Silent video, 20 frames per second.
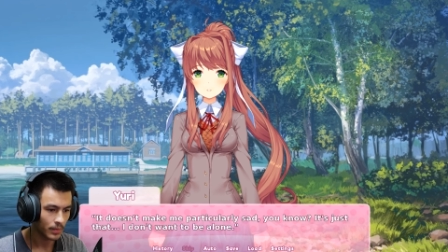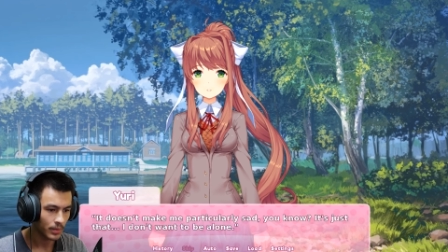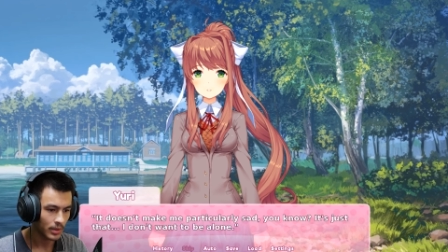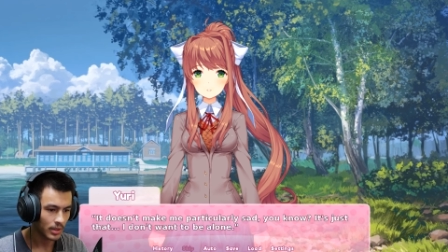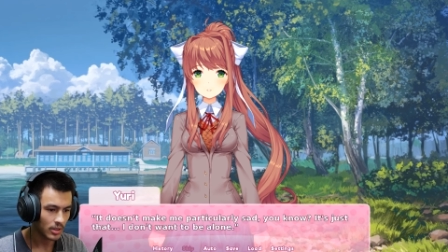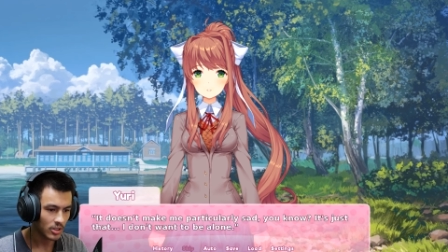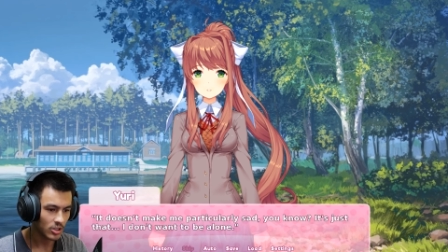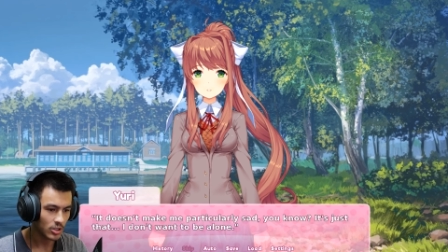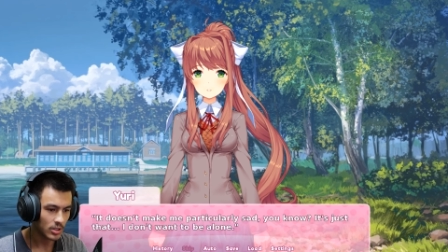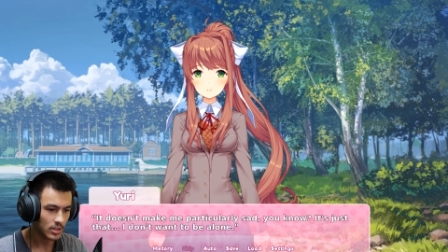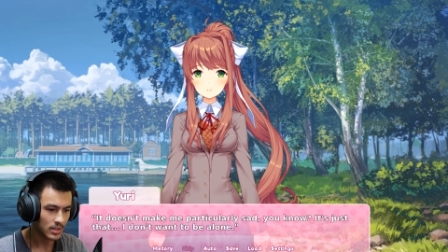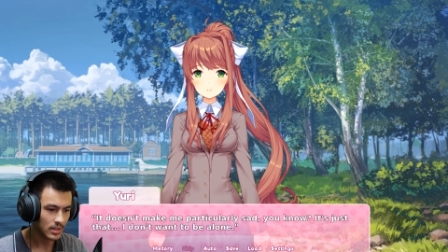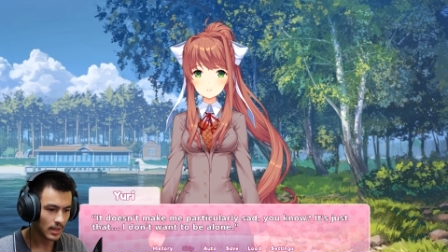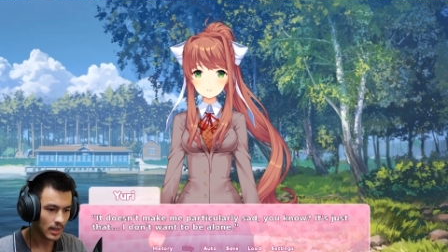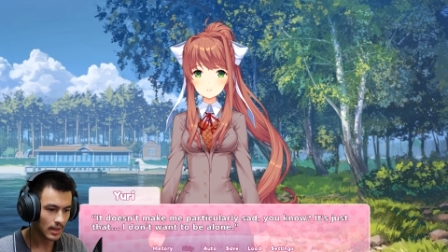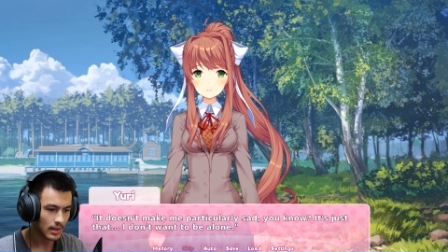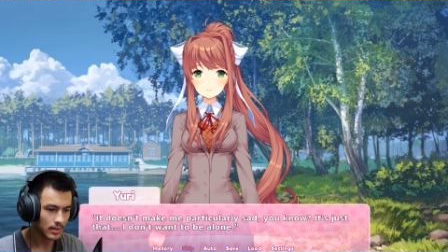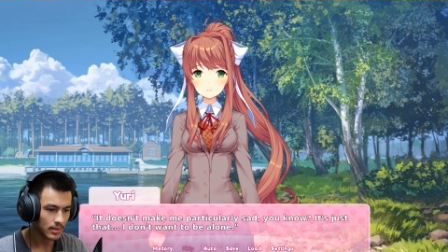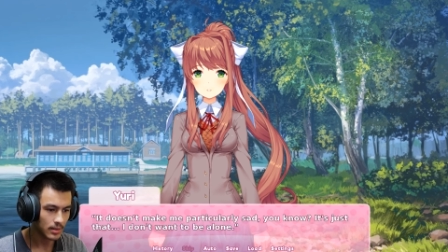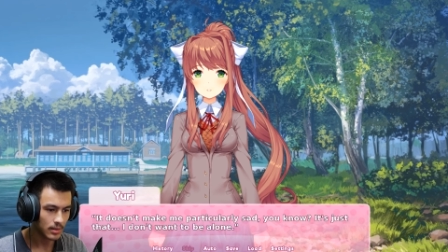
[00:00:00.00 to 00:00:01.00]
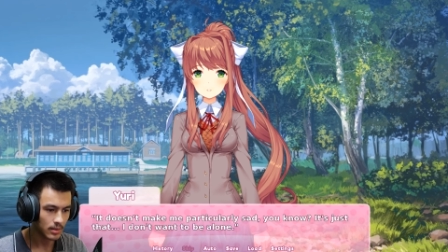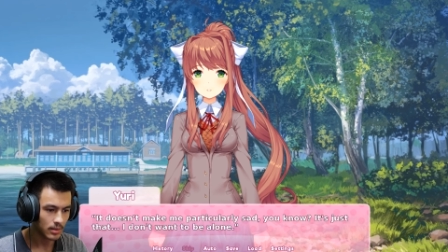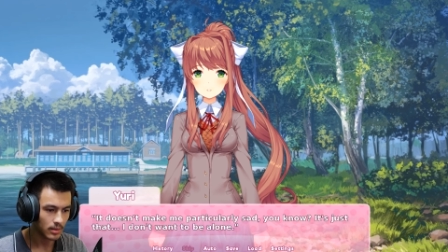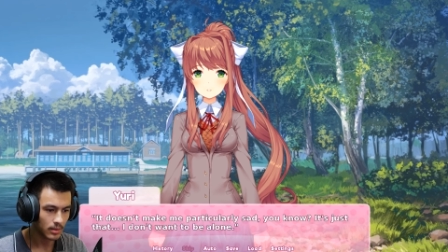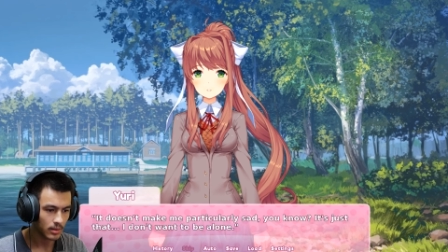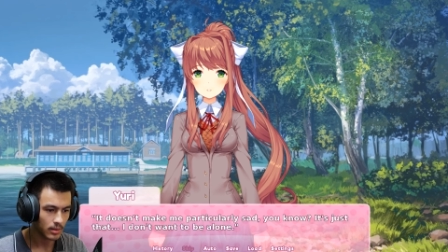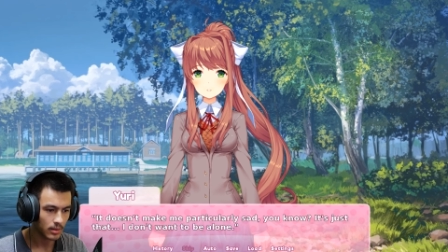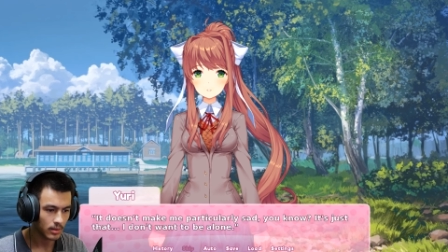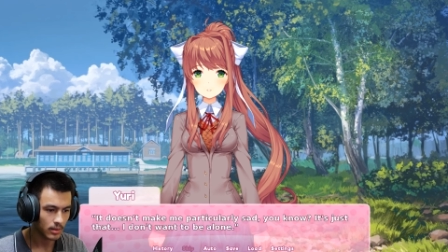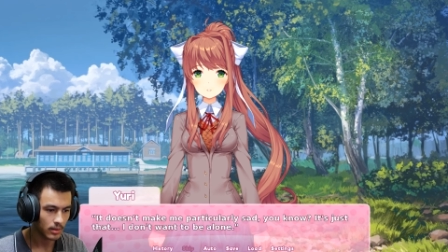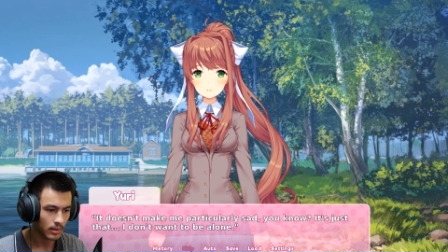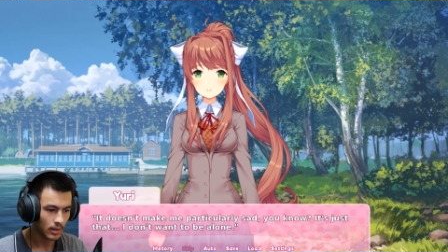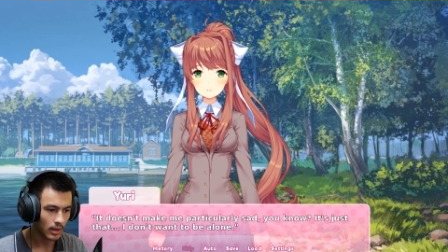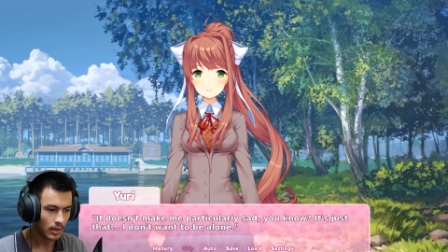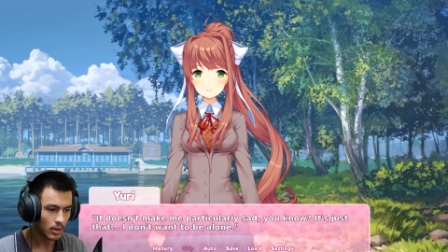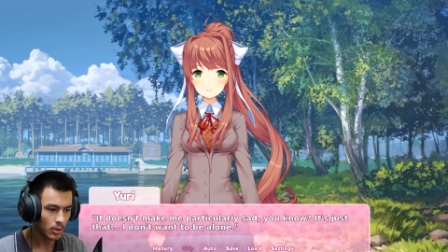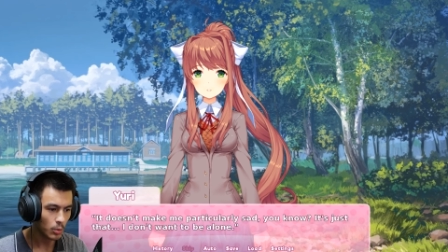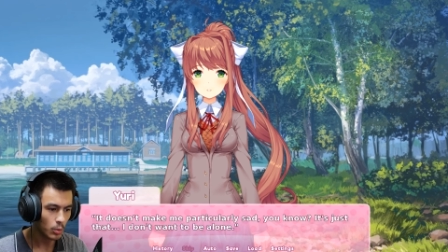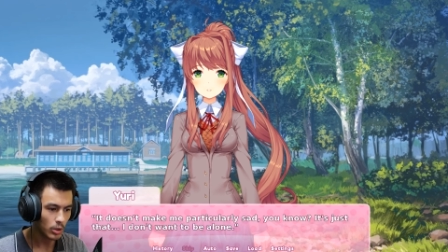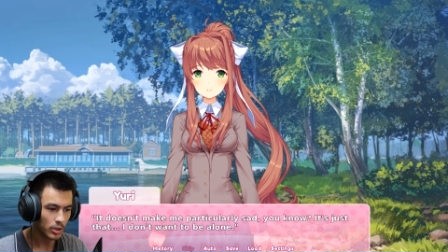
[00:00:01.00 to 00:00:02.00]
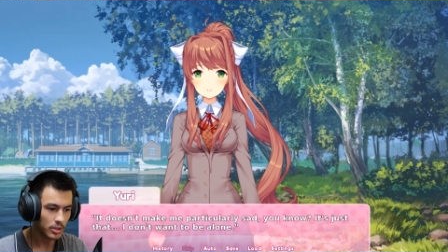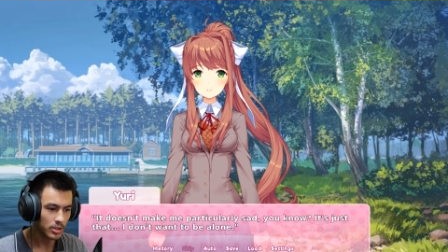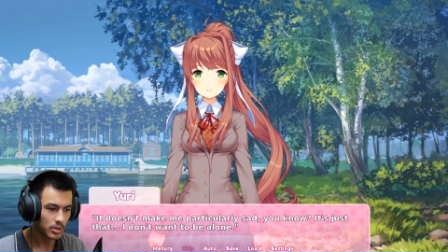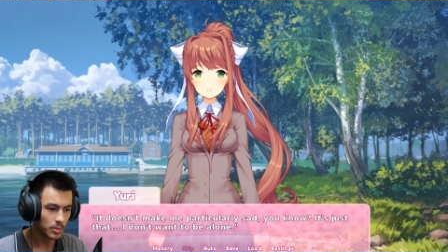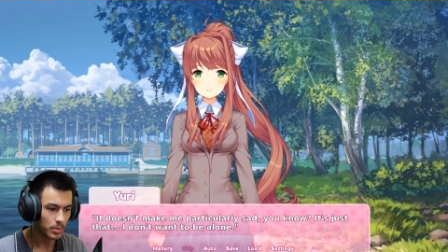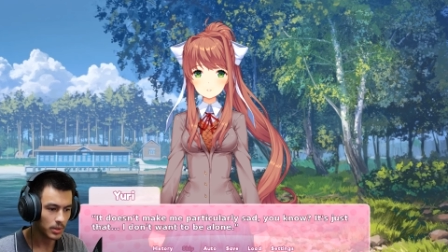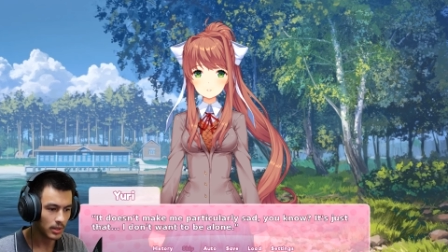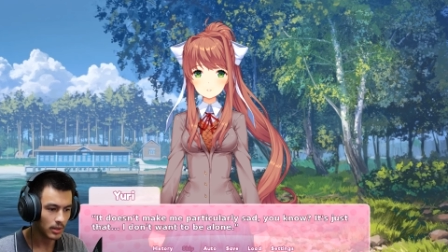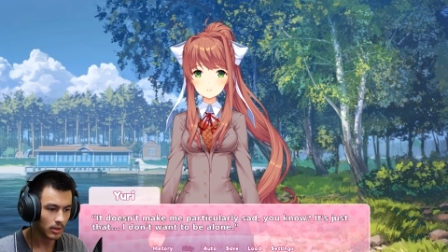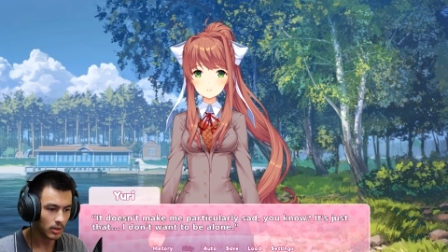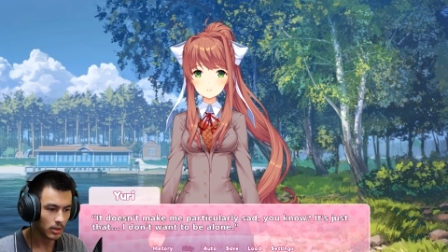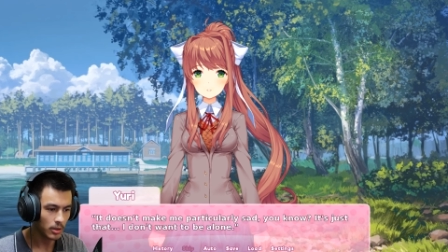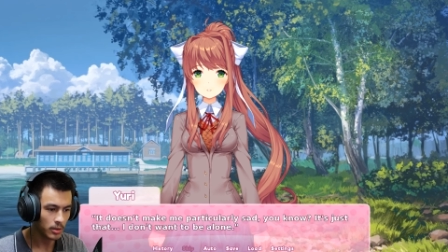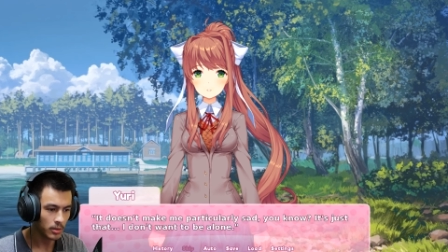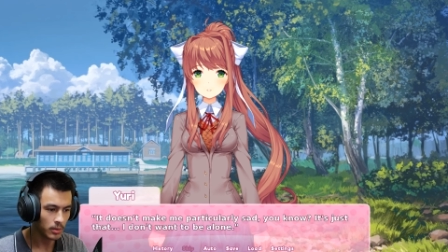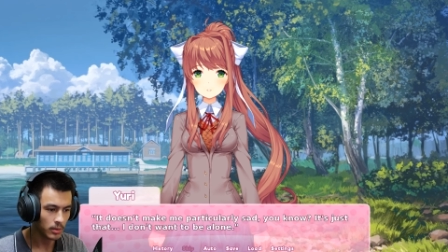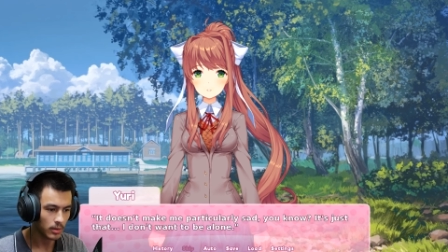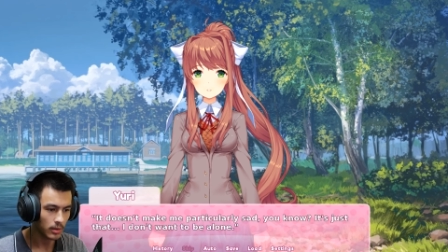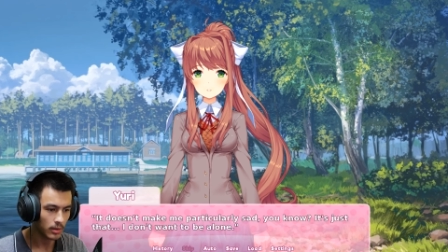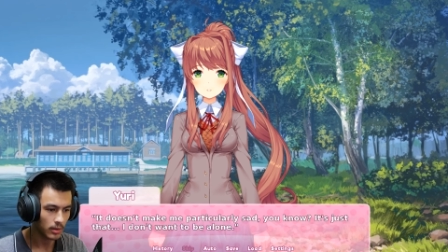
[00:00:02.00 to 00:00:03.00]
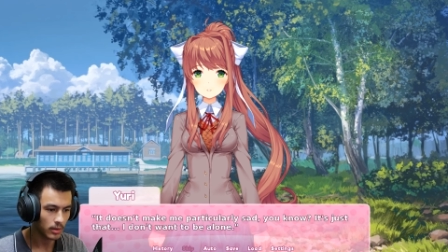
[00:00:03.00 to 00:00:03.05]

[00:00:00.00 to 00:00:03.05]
It's just that I don't want to be alone.